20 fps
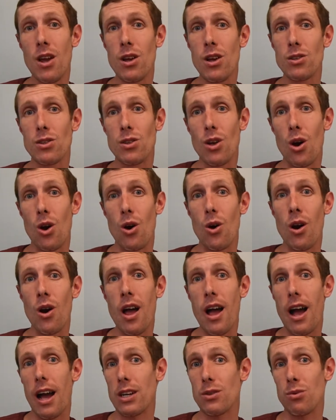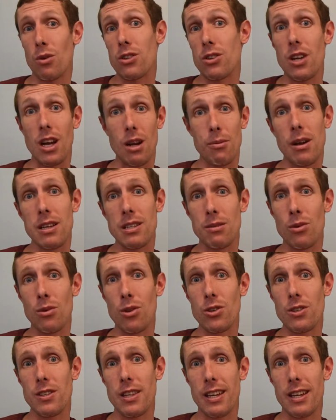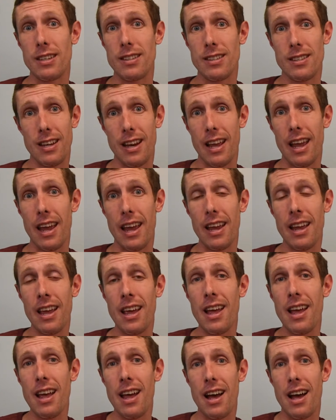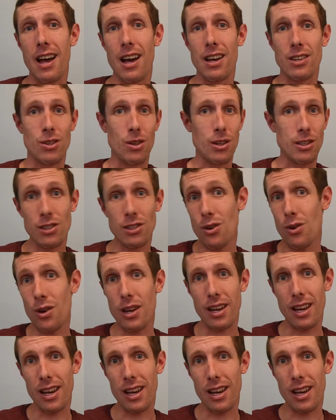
So I just want to talk about some of those things today. So let's do it.